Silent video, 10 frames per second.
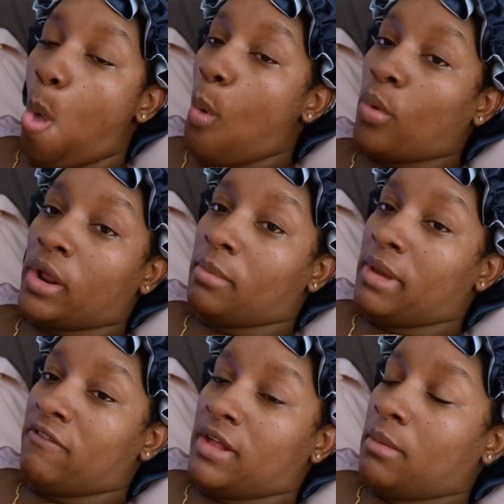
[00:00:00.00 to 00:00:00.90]
what I'll
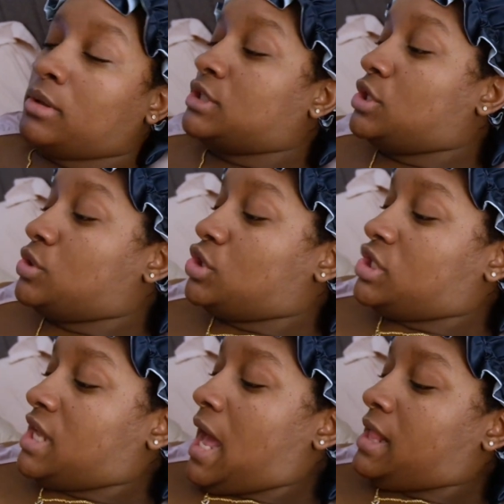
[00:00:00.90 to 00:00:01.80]
be available to do
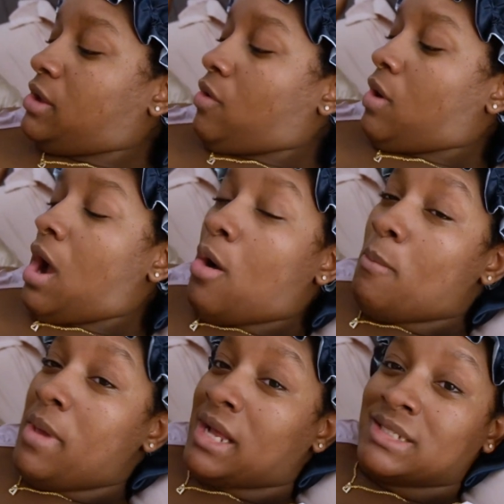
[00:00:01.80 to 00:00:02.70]
just yet, or how
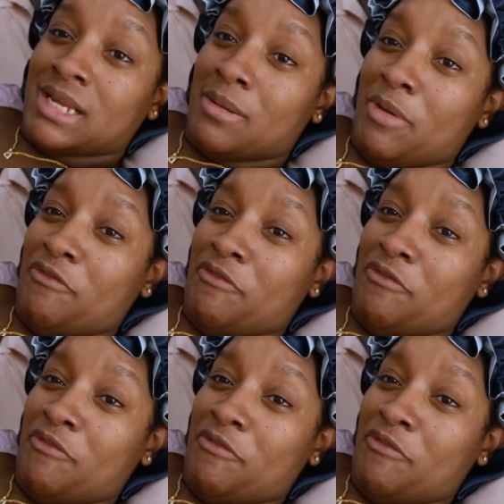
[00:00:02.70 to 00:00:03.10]
May is going to be